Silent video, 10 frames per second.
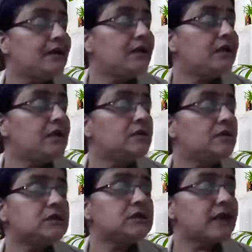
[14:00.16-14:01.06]
Then there
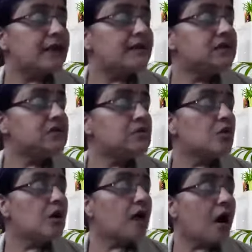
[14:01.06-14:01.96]
was a scientist
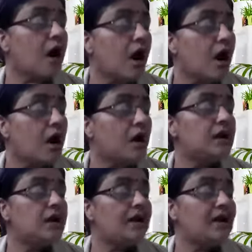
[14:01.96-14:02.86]
called Carl
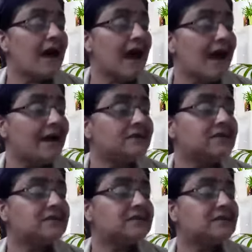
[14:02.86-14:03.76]

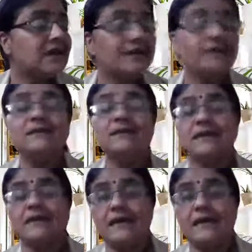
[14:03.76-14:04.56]
Landsteiner,